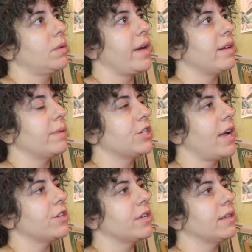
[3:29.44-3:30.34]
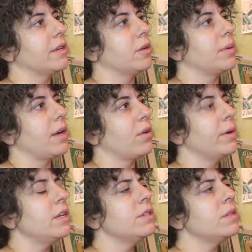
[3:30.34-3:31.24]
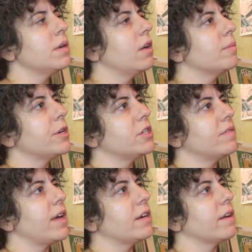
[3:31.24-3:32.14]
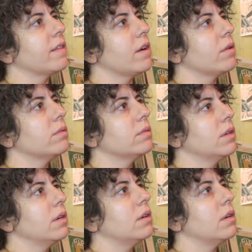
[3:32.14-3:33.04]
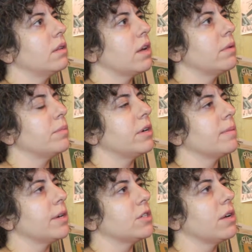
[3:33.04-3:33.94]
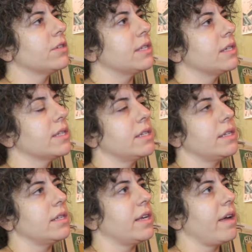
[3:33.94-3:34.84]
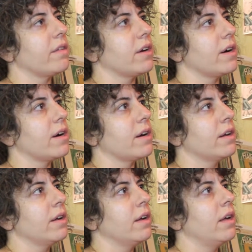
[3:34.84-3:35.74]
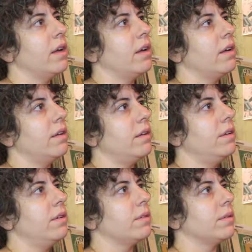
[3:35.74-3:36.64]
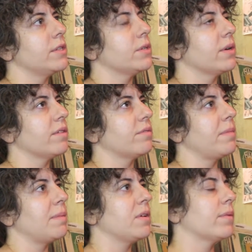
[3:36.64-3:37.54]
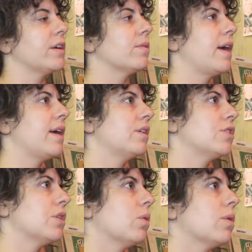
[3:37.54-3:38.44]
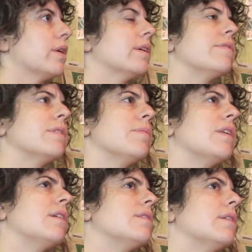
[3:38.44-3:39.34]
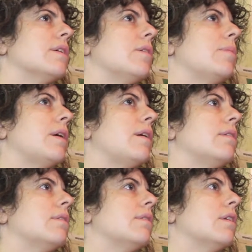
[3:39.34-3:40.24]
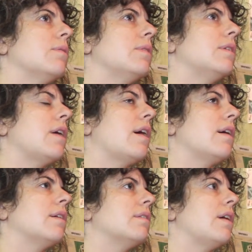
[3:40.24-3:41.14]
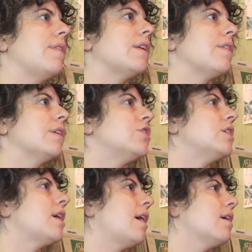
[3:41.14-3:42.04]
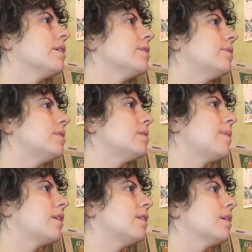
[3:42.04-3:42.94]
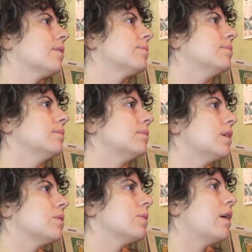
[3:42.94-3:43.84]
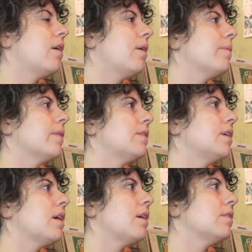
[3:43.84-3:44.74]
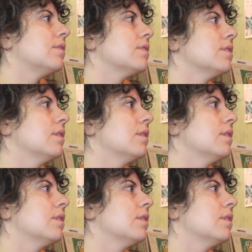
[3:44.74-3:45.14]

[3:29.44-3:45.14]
kind of we changed it a little bit. We didn't do a whole bunch of editing, though. Like, we pretty much all just looked at it together and sort of maybe rearranged the order of some things a little bit. I think we did that. And then I think GK also did some editing as well at the end.